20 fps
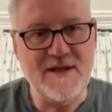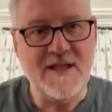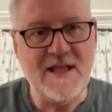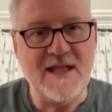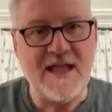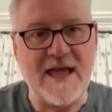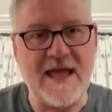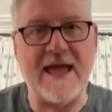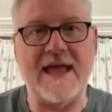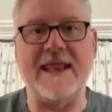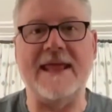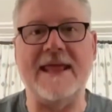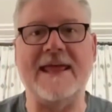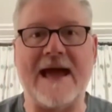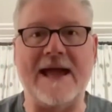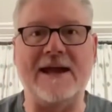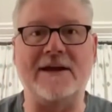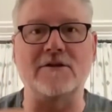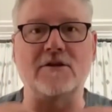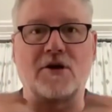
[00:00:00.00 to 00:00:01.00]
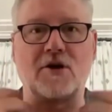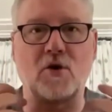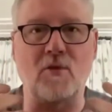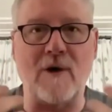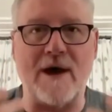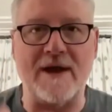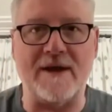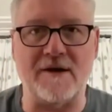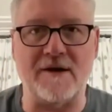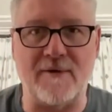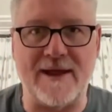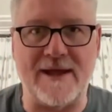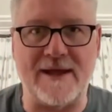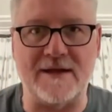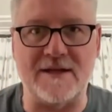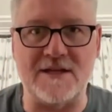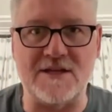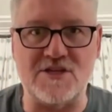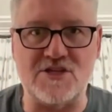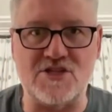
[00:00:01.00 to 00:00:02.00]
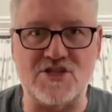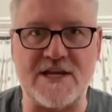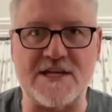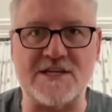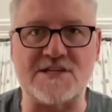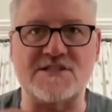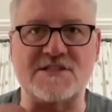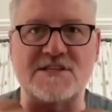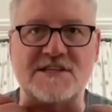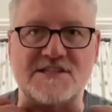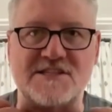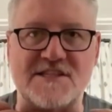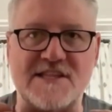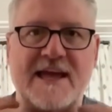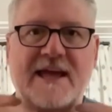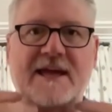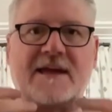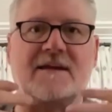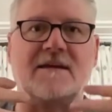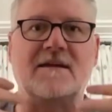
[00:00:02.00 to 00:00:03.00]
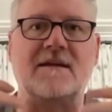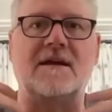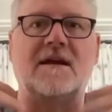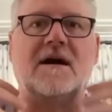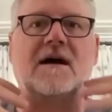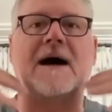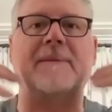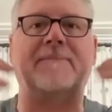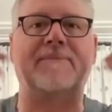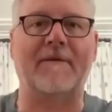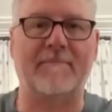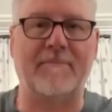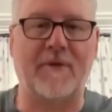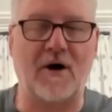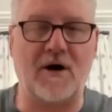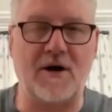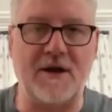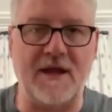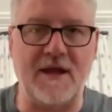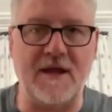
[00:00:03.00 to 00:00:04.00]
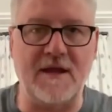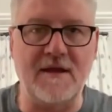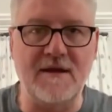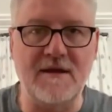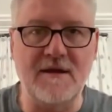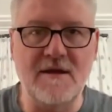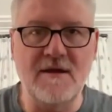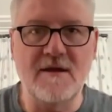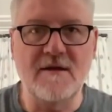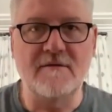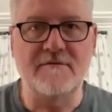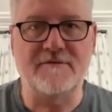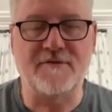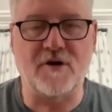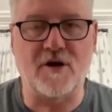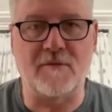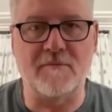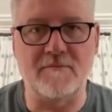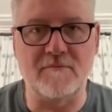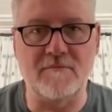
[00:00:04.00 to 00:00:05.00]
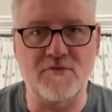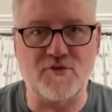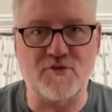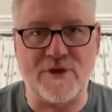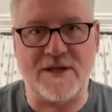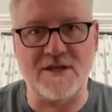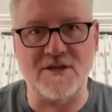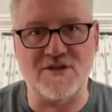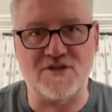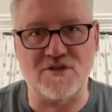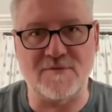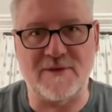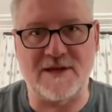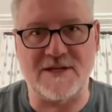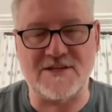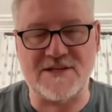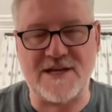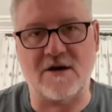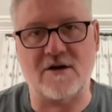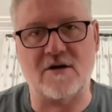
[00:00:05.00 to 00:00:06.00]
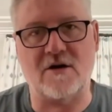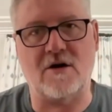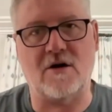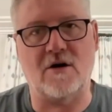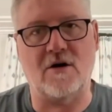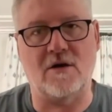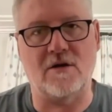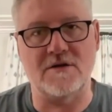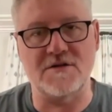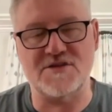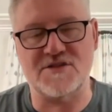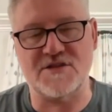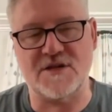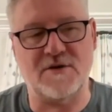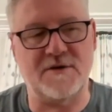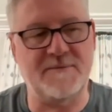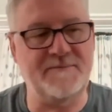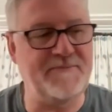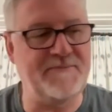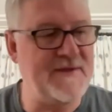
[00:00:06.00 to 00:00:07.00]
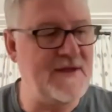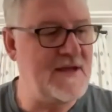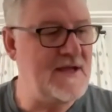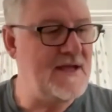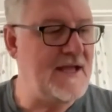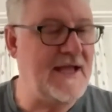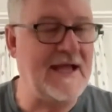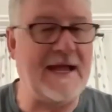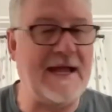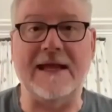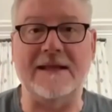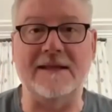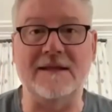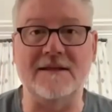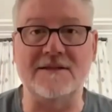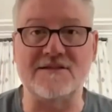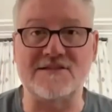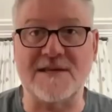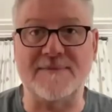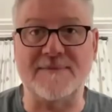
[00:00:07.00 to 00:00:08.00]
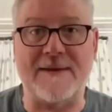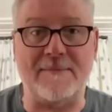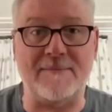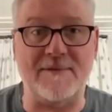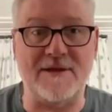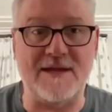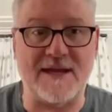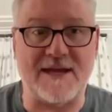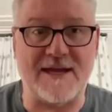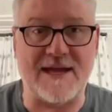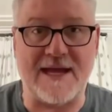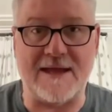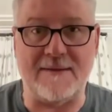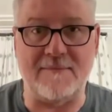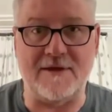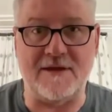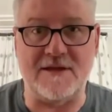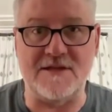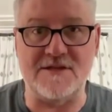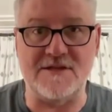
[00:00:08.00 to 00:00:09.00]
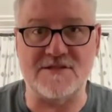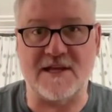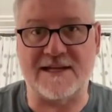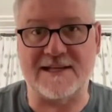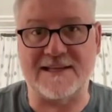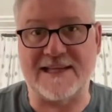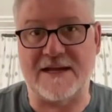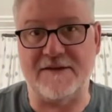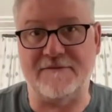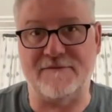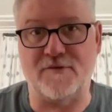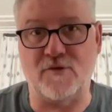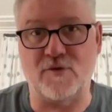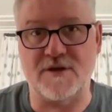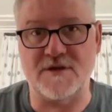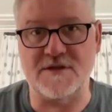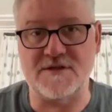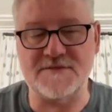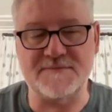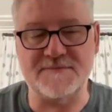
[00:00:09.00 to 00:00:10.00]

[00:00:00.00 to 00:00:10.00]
And he gained a lot of weight around his chest, his neck, you know, upper body from drinking too much alcohol and so on. And sleep apnea came in his like late 40s.